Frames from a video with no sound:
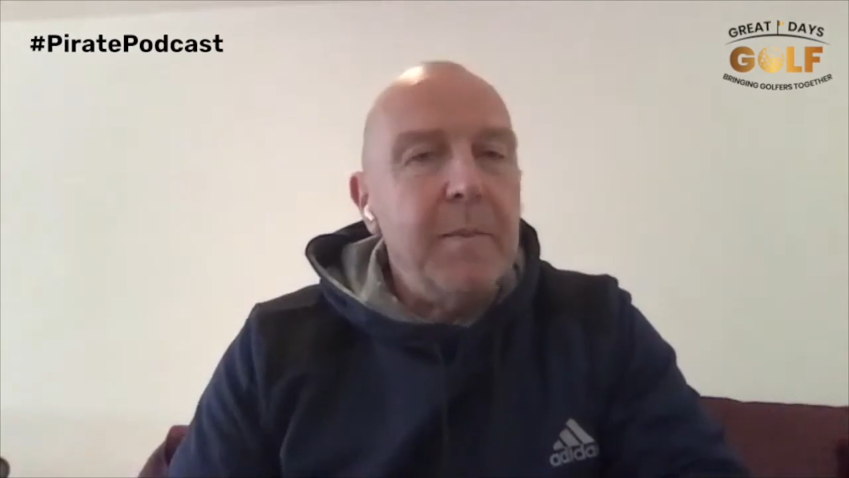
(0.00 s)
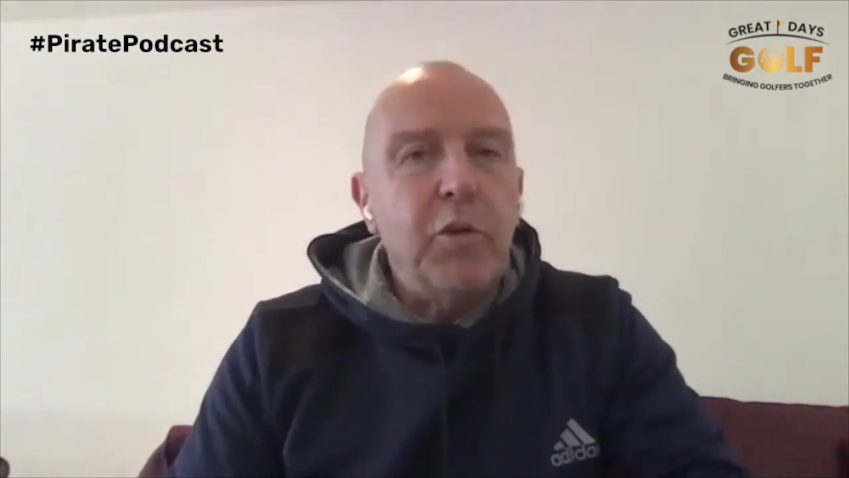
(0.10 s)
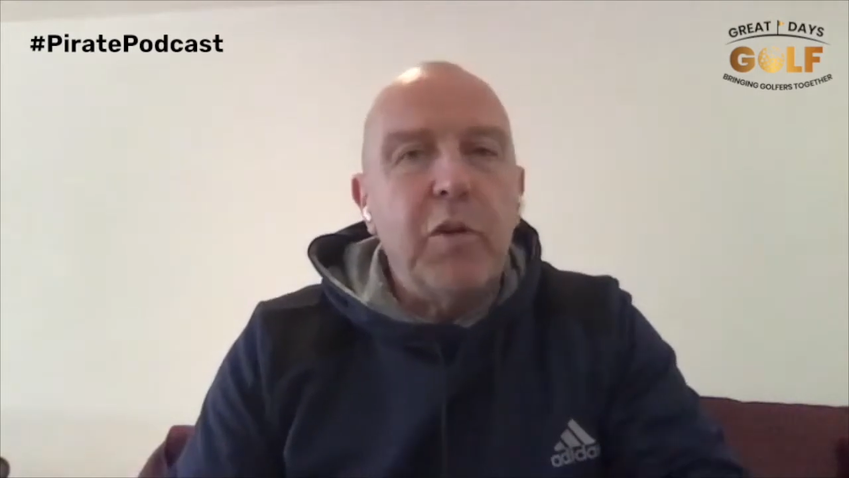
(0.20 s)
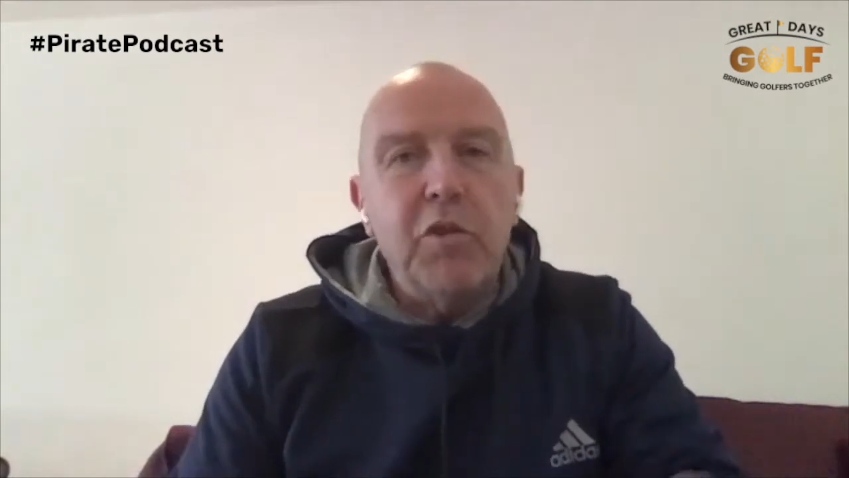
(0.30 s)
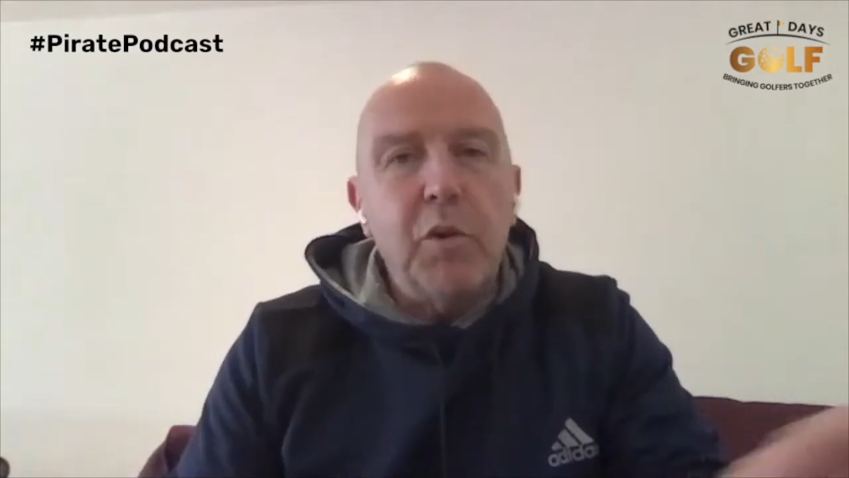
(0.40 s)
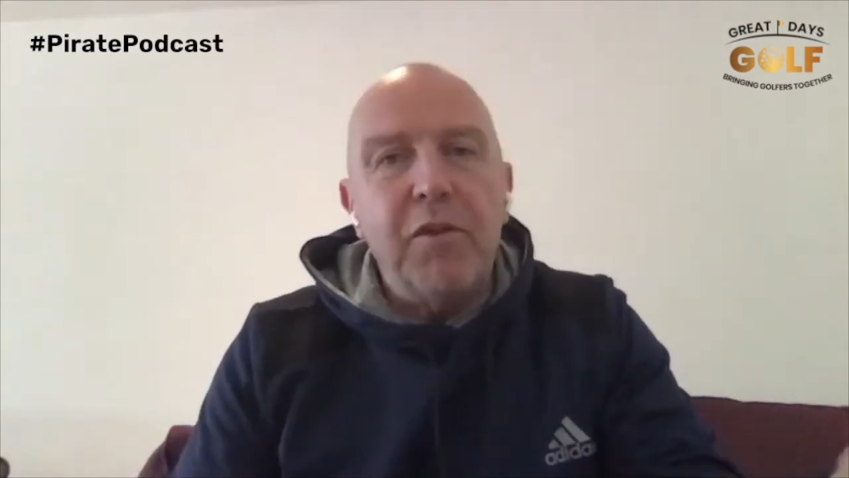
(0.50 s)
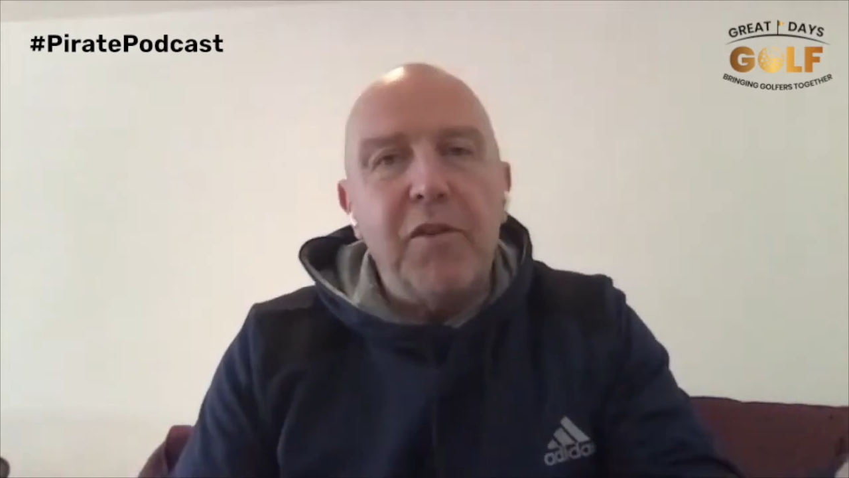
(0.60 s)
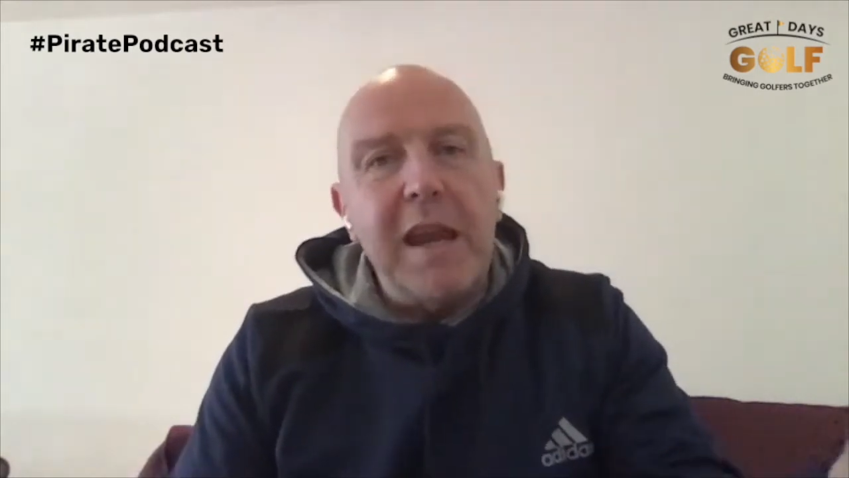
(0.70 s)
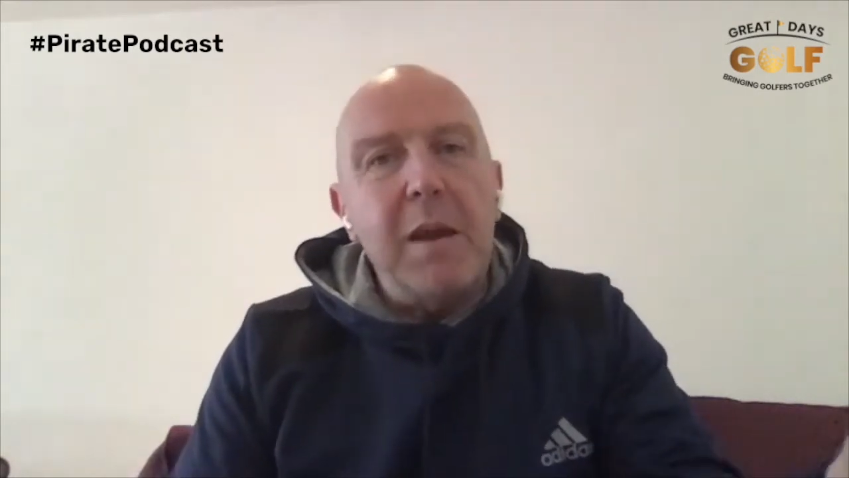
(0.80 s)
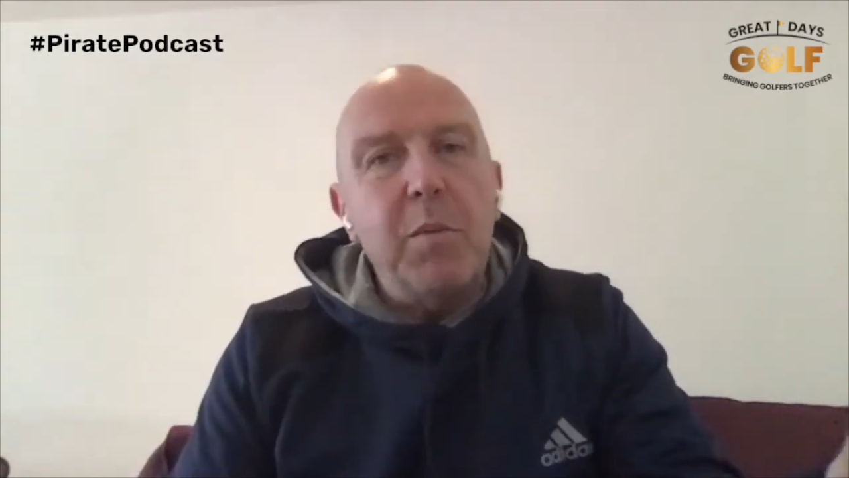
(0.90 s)
So there's no
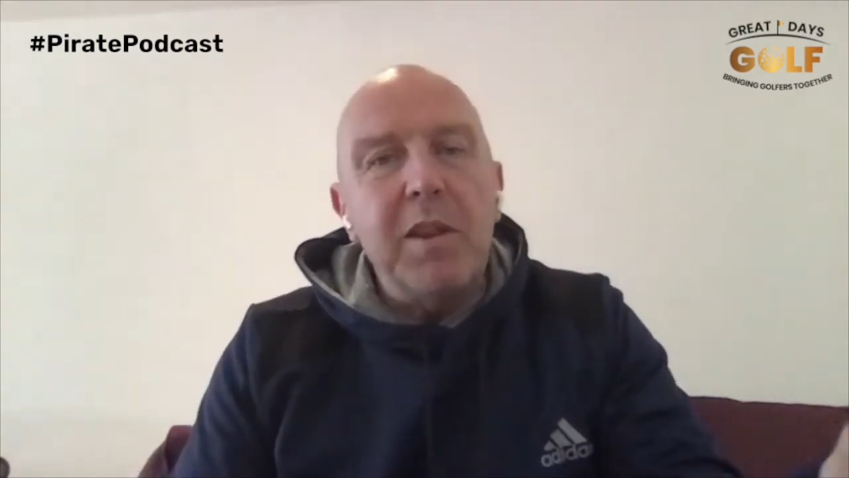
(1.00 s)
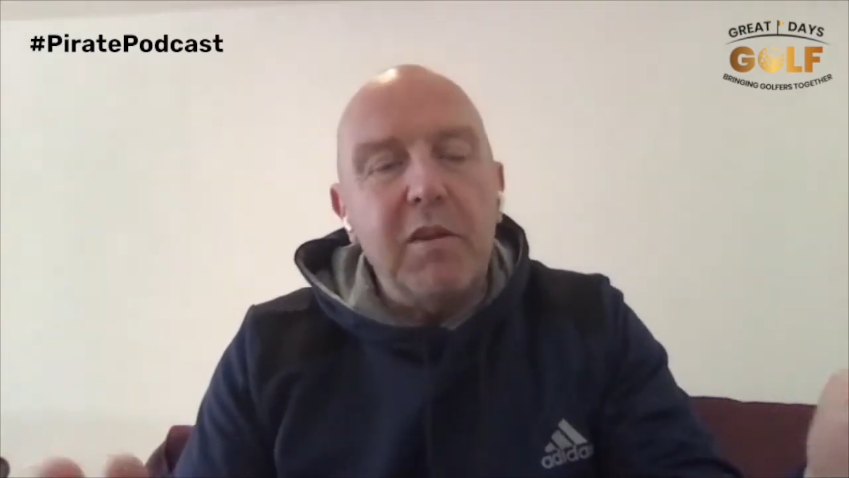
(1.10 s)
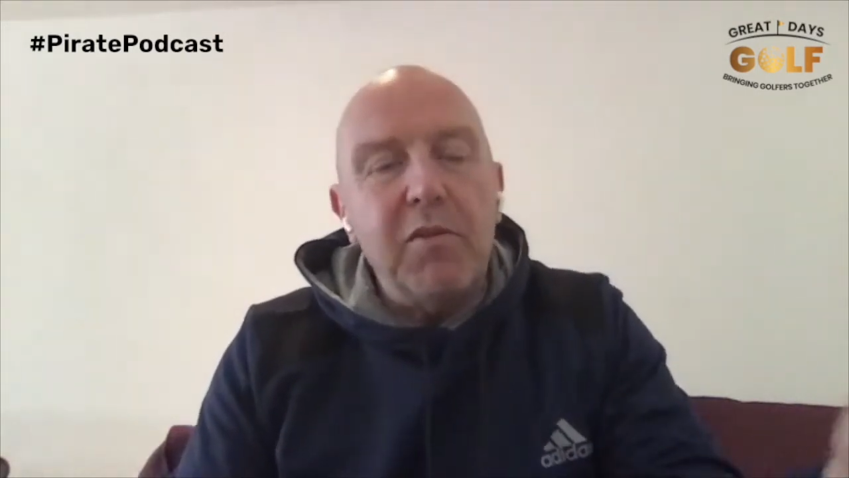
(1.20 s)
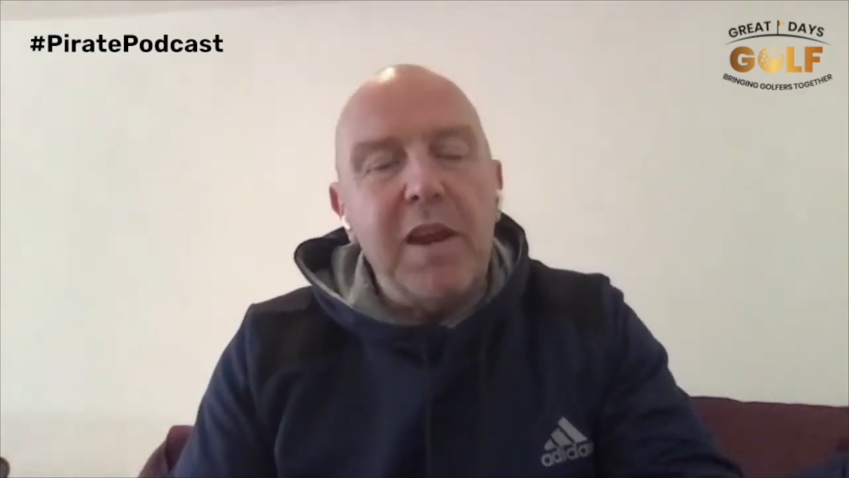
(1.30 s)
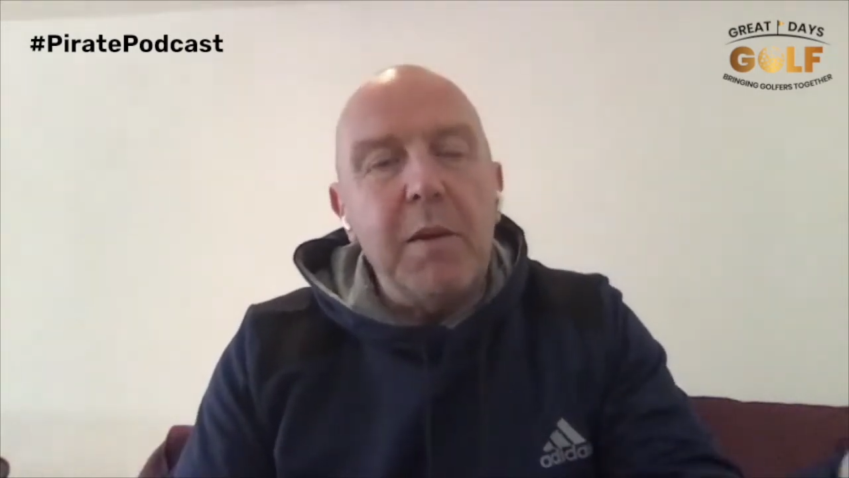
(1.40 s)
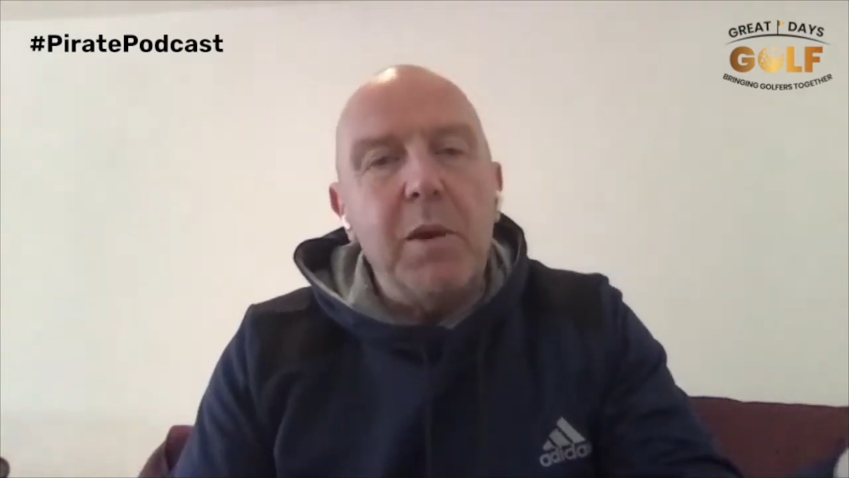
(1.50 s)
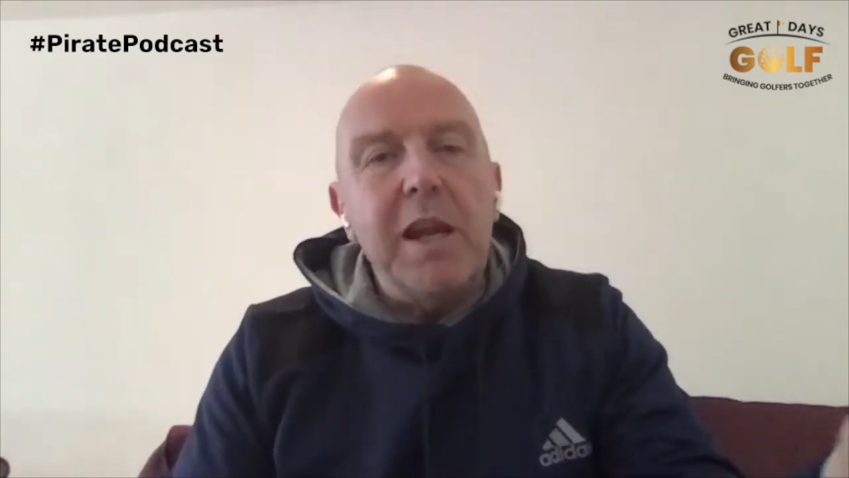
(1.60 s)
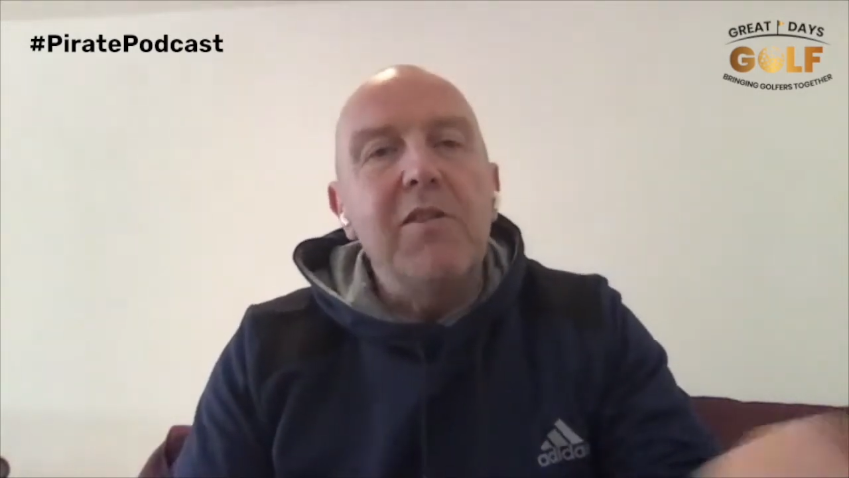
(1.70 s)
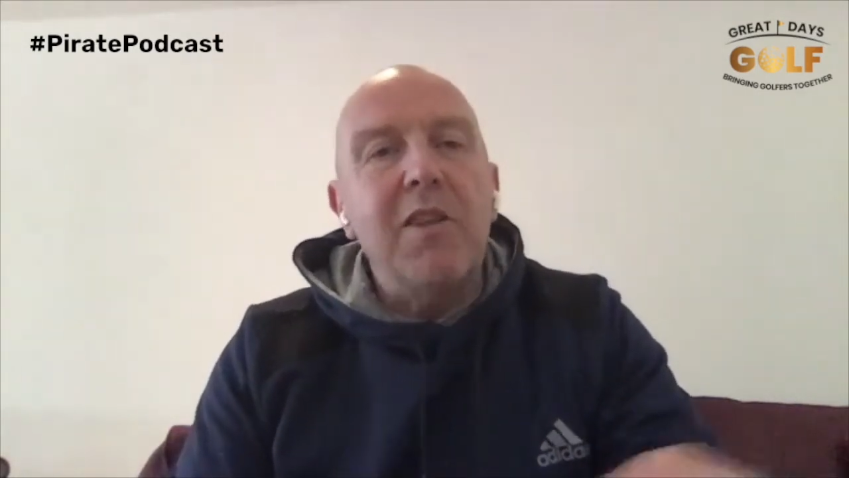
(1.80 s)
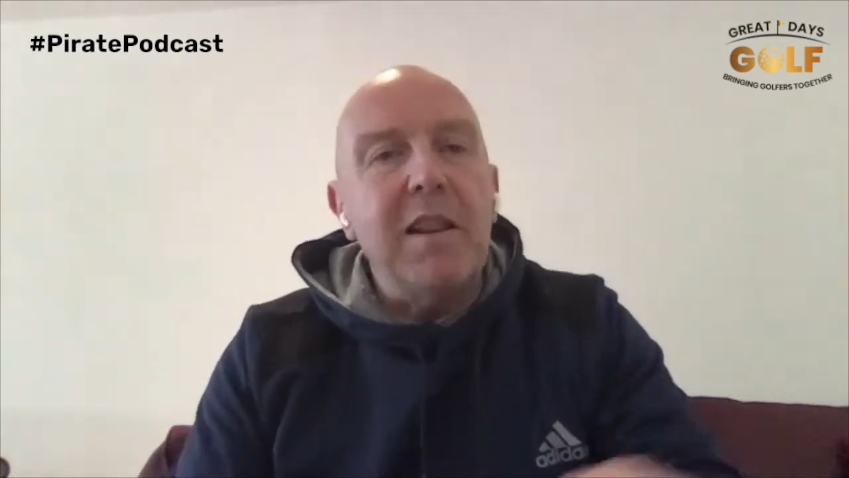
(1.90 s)
fair, there's
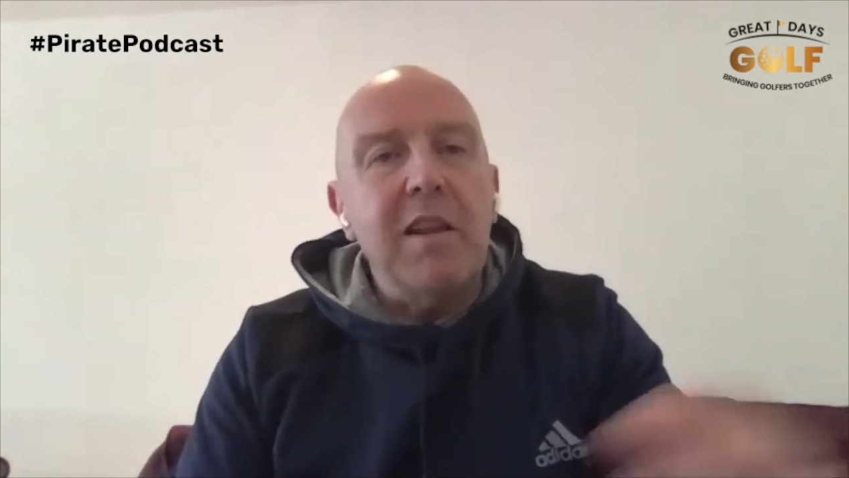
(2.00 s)
fairways and